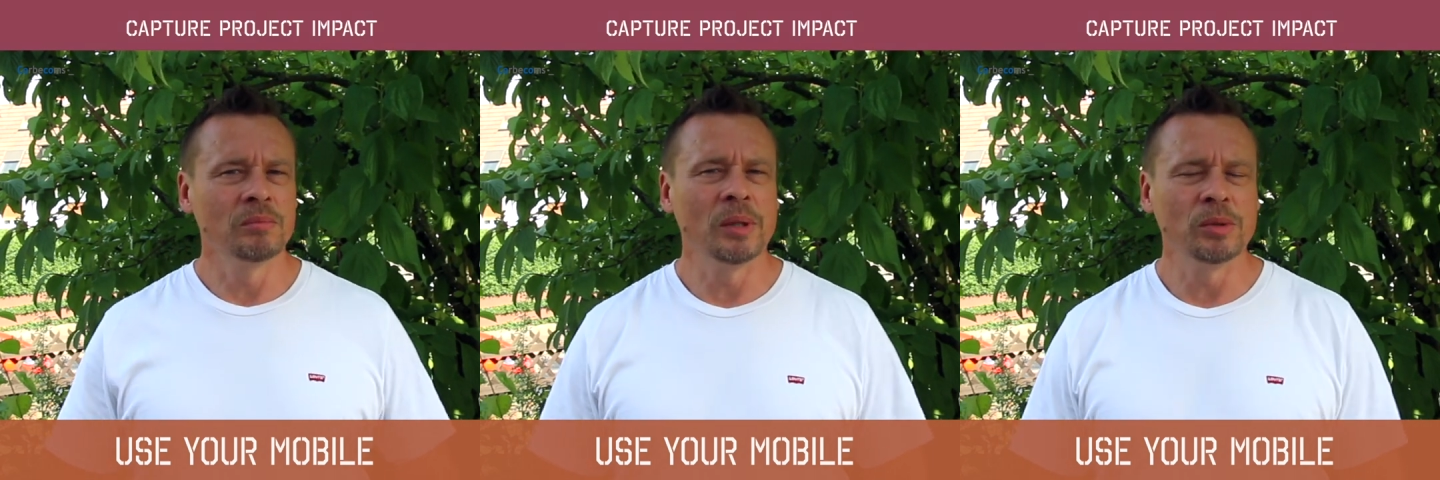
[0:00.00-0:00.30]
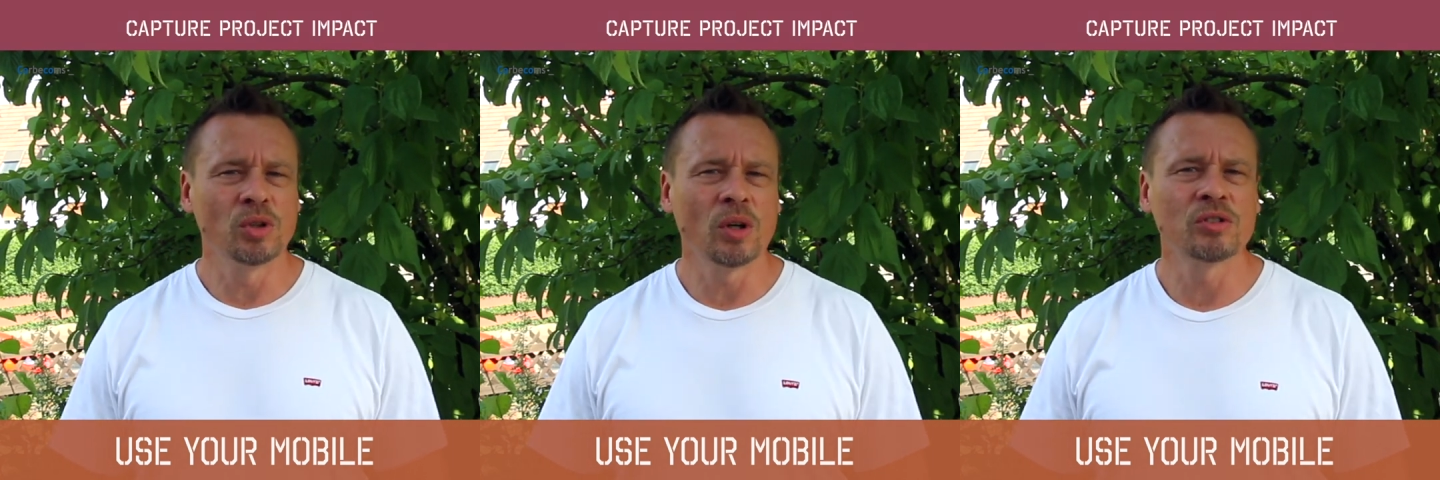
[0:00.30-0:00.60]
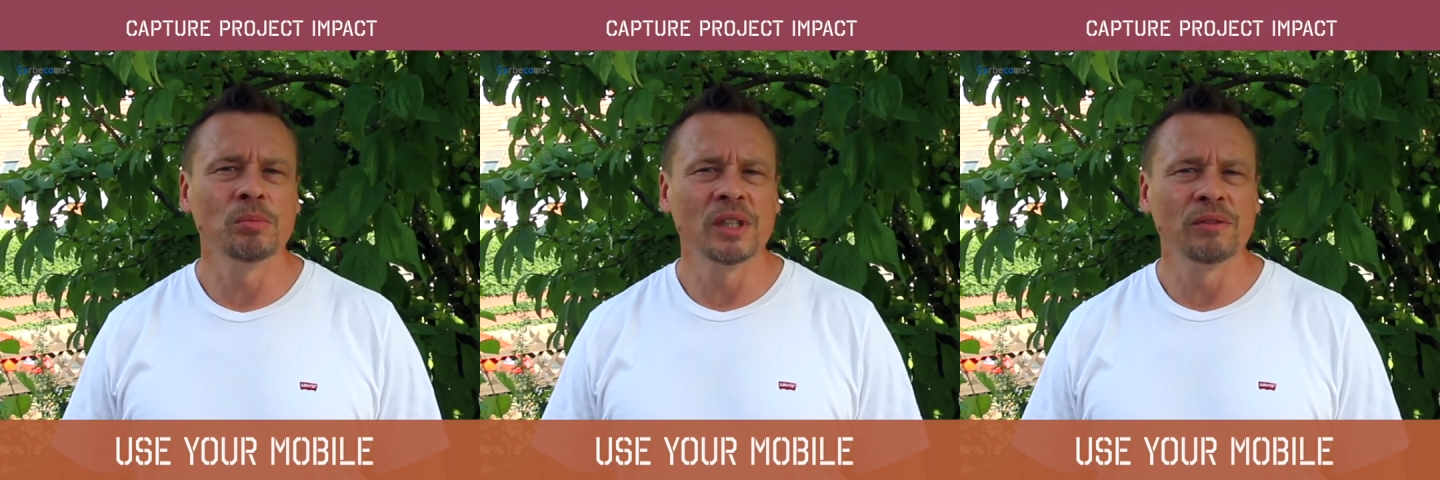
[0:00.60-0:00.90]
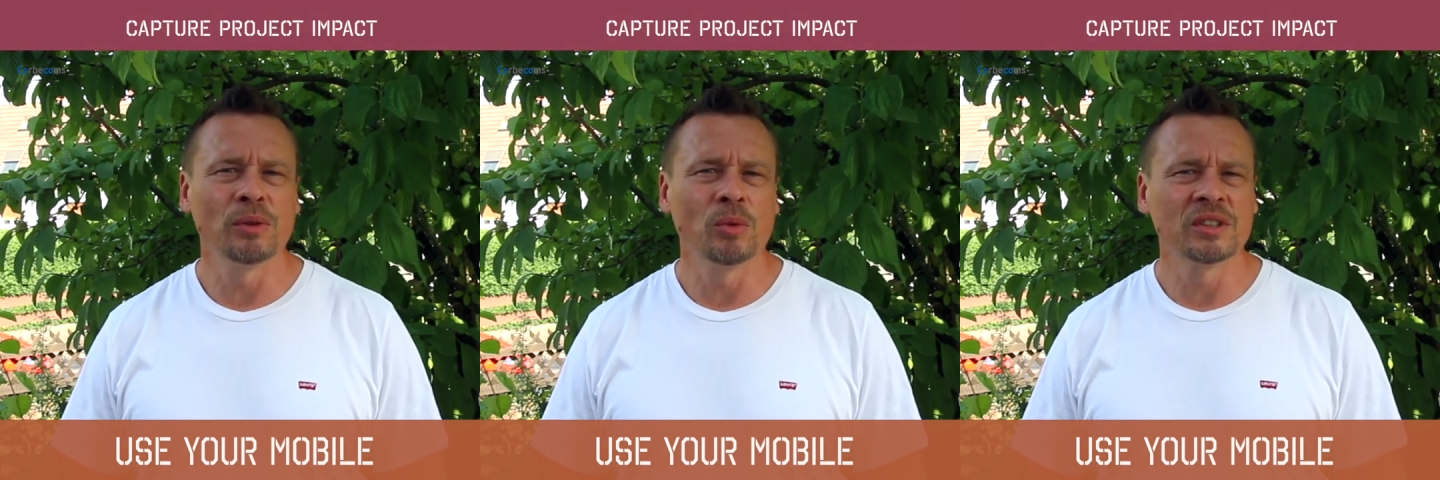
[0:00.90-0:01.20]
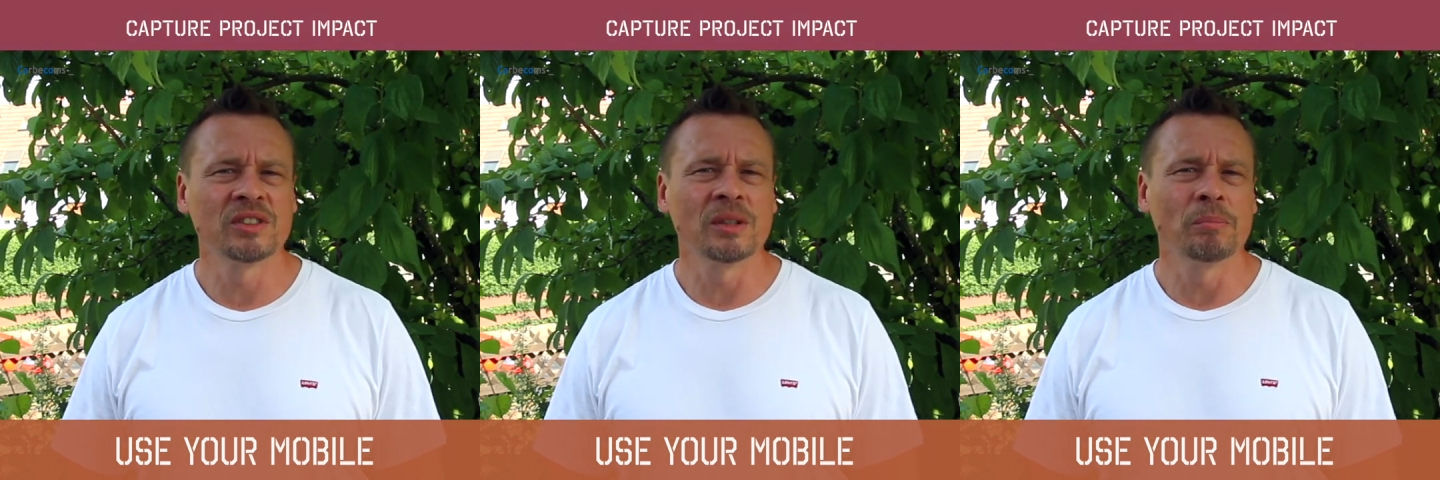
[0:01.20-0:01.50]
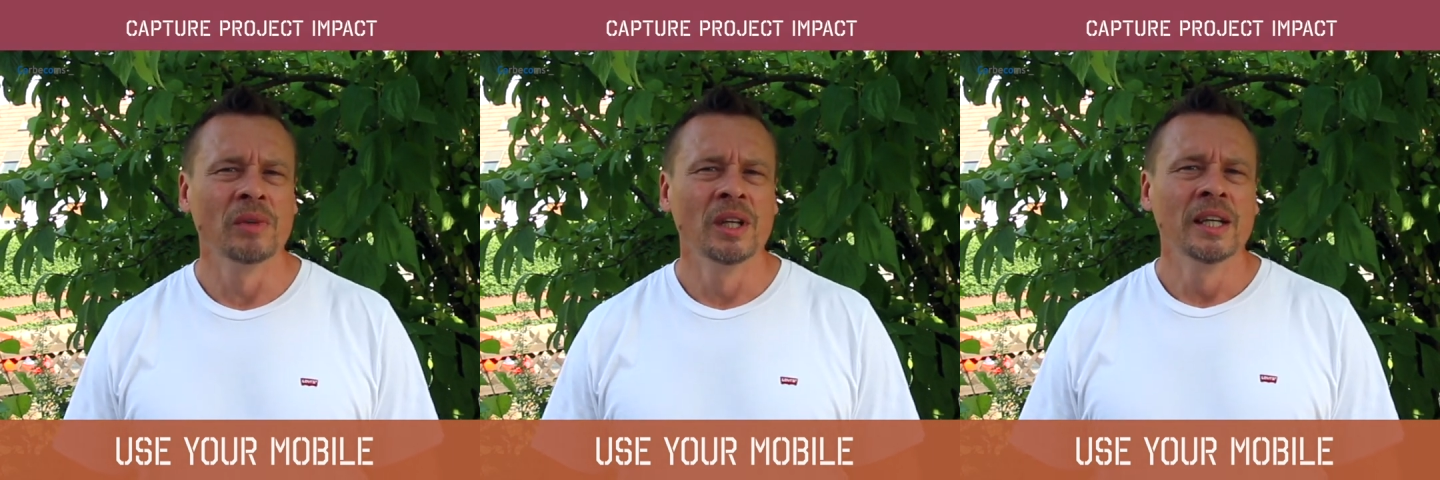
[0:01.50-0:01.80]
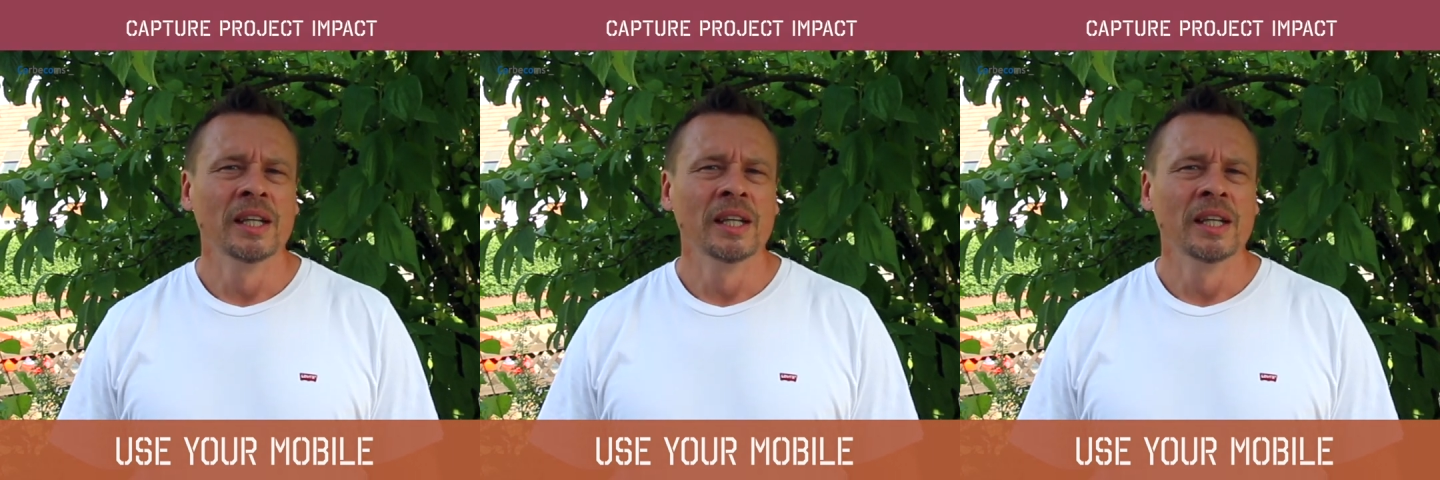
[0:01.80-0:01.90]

Maybe talk to me if you want some